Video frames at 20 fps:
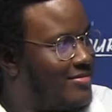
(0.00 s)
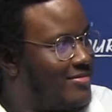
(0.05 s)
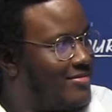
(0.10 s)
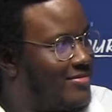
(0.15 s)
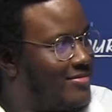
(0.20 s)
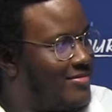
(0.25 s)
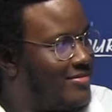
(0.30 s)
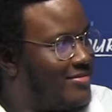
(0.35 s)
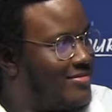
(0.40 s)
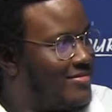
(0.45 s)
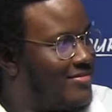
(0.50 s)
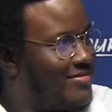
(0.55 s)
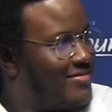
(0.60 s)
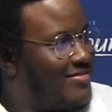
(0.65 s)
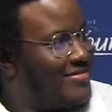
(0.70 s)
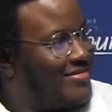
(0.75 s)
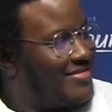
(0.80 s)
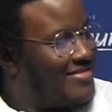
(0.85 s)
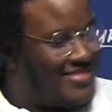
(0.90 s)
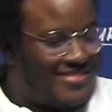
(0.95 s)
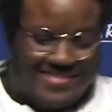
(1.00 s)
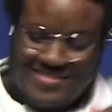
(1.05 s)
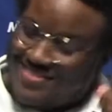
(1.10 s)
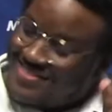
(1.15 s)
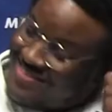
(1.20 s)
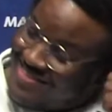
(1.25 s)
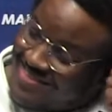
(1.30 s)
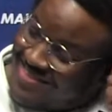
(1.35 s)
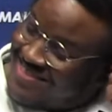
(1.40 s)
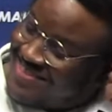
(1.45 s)

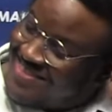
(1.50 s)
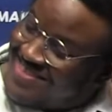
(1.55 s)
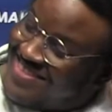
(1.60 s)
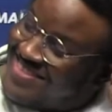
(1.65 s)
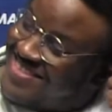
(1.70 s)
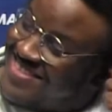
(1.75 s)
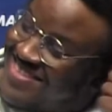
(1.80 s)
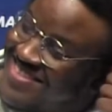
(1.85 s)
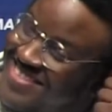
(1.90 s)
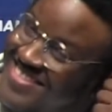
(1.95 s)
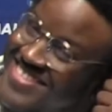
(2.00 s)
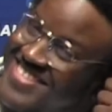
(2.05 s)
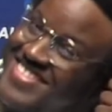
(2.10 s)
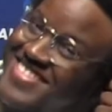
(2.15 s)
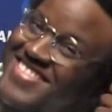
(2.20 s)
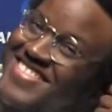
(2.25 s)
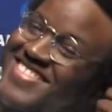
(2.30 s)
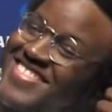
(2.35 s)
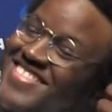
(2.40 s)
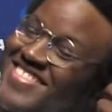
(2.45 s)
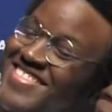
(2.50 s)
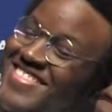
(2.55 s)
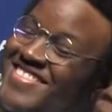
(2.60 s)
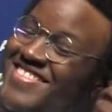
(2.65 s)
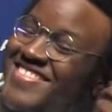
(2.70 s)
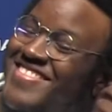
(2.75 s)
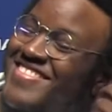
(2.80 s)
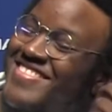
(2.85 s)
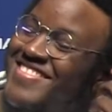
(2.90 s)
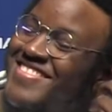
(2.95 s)

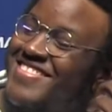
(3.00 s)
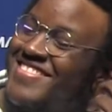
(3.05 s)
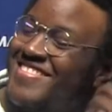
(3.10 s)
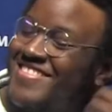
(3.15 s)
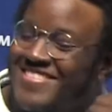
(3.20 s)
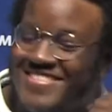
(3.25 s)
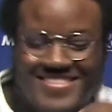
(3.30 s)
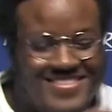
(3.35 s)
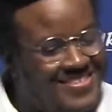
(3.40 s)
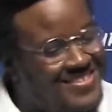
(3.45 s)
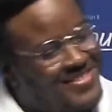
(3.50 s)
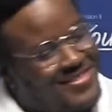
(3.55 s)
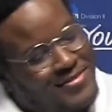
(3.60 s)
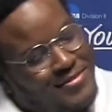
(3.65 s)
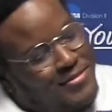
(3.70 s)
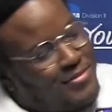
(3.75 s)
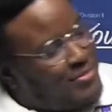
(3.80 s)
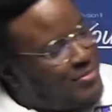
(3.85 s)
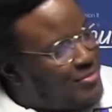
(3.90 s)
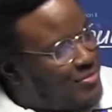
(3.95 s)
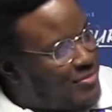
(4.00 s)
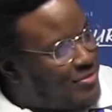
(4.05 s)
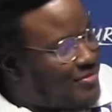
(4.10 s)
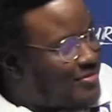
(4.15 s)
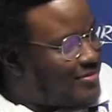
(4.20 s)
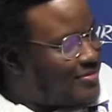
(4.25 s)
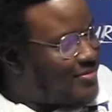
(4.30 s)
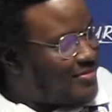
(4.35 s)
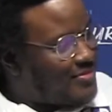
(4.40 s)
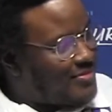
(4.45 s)

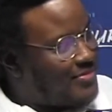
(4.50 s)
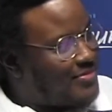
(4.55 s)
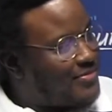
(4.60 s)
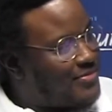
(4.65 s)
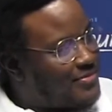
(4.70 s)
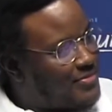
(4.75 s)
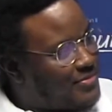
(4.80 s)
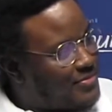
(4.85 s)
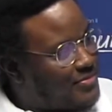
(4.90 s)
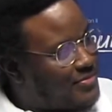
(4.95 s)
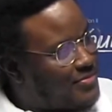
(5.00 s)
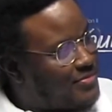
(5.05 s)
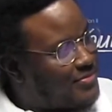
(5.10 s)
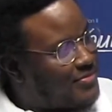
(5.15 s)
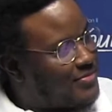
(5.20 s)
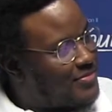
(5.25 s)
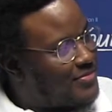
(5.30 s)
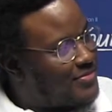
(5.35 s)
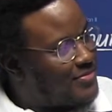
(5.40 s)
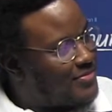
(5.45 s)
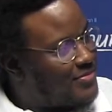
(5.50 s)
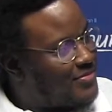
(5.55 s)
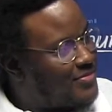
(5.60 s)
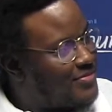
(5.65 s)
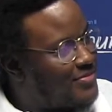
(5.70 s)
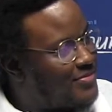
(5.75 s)
No words are spoken by the person on screen.